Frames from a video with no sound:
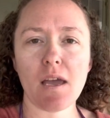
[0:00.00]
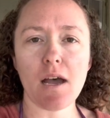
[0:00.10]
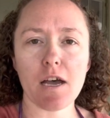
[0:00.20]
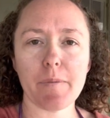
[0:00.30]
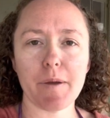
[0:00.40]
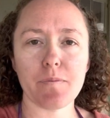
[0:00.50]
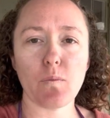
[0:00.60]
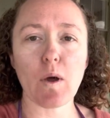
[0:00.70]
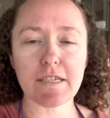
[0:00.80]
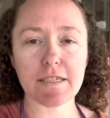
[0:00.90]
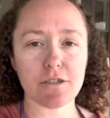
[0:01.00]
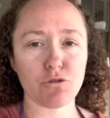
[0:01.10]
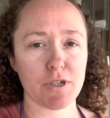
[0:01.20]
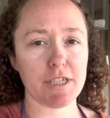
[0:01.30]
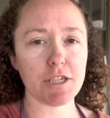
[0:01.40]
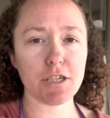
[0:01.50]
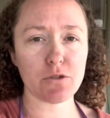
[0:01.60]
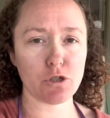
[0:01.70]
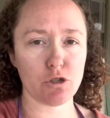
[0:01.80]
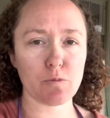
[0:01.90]
Um, I was trying to
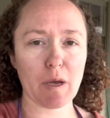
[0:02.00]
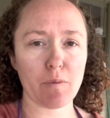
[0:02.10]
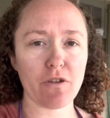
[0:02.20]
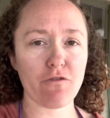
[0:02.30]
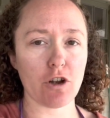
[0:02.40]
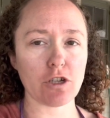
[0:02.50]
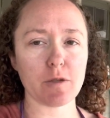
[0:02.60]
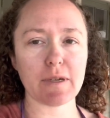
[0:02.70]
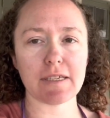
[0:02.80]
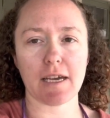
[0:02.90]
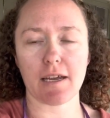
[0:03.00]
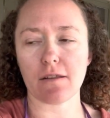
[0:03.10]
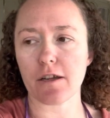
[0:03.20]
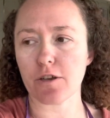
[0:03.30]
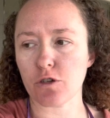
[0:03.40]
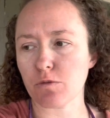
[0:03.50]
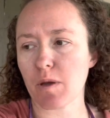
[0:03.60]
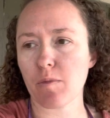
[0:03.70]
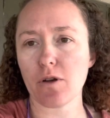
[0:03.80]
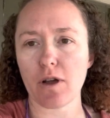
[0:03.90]
use newspaper first because I had a lot of
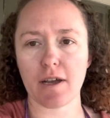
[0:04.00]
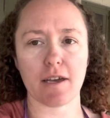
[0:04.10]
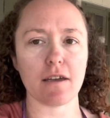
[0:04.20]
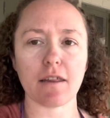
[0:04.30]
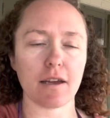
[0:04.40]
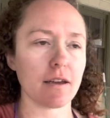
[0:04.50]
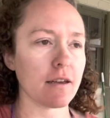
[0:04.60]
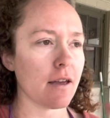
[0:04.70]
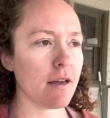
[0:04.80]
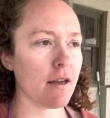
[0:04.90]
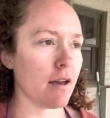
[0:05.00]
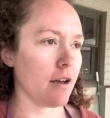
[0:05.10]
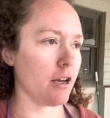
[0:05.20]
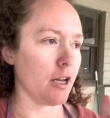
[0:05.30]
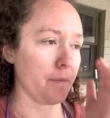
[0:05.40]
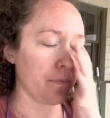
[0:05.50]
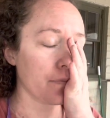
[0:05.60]
newspaper. I get like um,